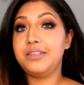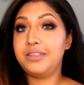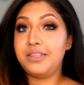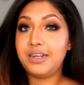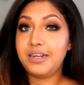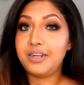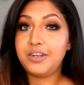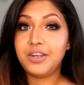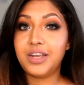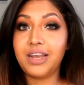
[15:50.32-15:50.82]

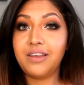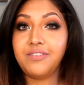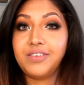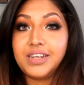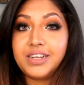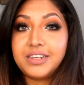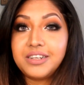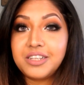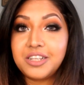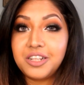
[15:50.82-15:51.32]
There you have
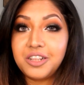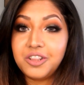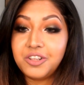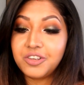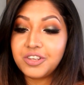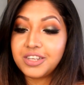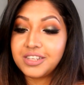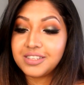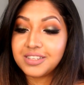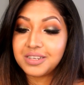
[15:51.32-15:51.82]
it. The
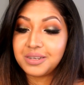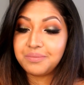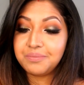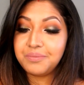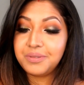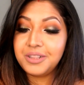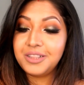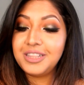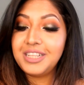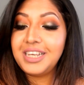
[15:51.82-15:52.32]
look is
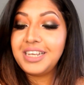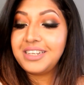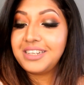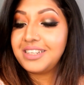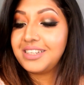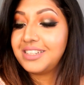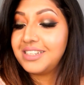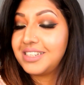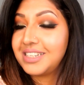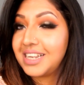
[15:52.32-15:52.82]

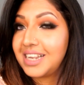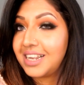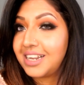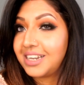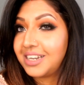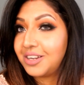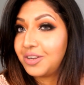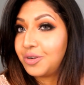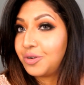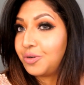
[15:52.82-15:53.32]
completed,
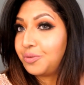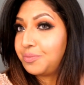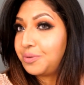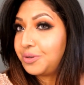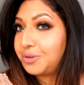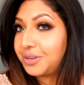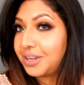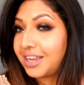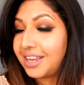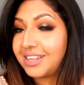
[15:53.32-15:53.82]
and hope
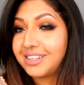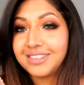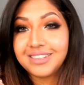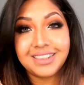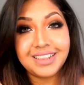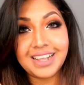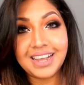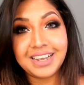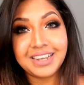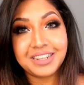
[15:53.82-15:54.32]
you guys
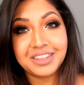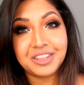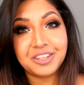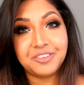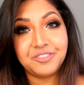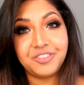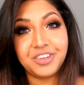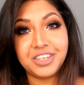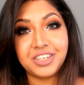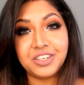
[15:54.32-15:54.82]
liked
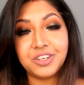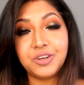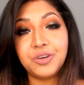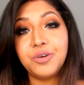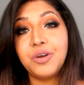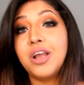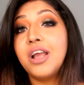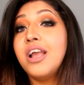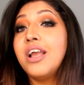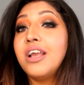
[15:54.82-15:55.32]
the
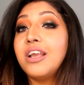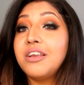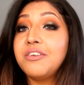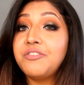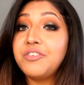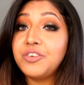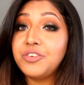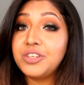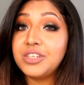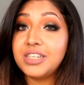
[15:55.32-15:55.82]
video.
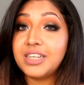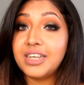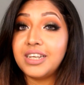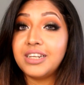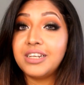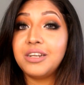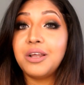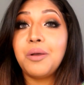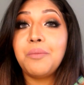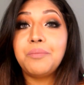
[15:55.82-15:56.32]
If you
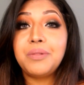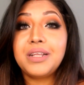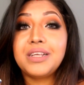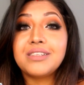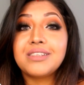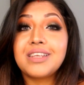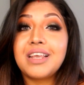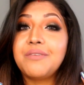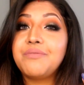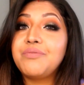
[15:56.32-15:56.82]
did,
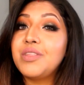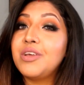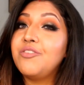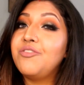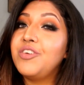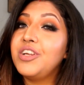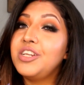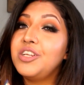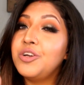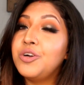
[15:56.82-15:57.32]
please give the
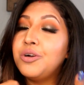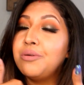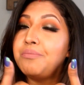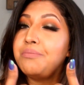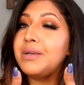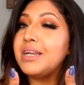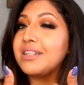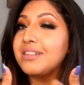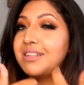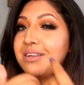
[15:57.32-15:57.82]
video a
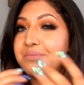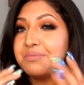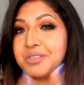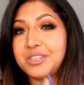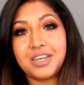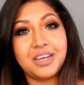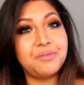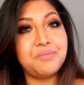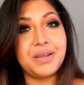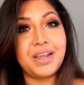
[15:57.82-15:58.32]
big thumbs
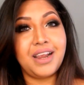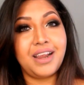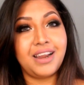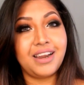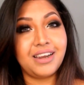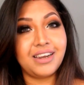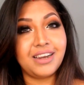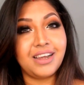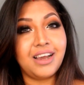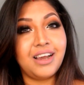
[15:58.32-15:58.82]
up,
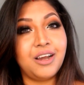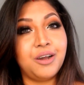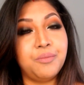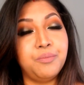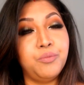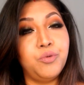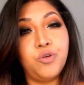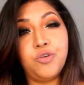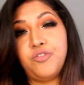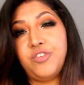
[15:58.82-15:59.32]

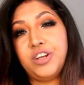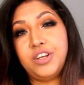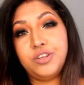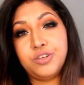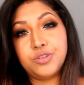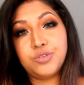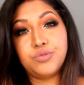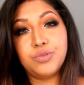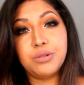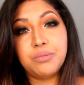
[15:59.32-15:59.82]
and more
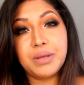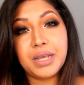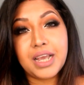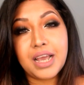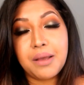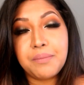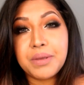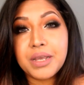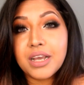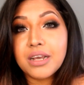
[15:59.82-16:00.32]
videos will be
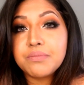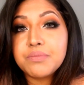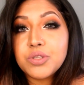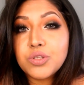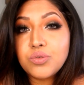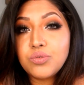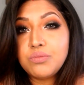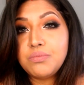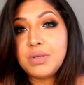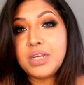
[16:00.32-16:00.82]
coming up
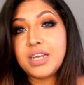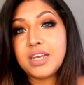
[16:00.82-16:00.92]
soon.